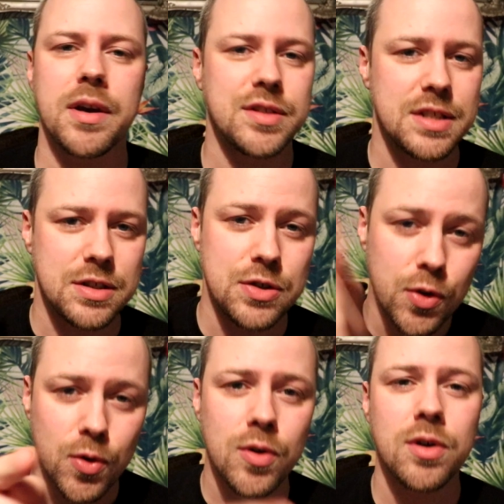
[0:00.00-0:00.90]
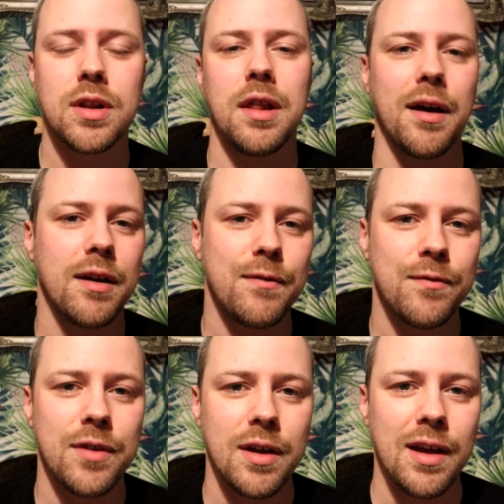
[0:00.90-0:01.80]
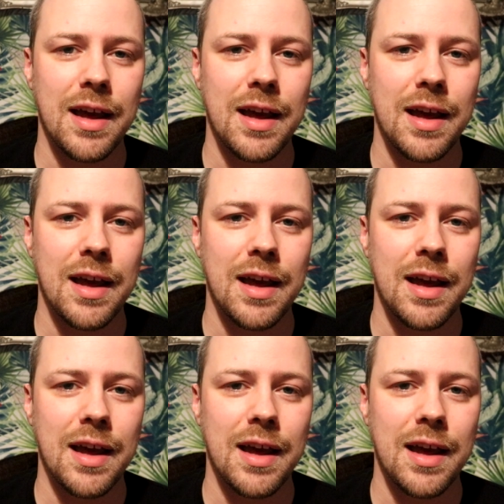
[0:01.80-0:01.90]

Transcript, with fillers: because it's your life,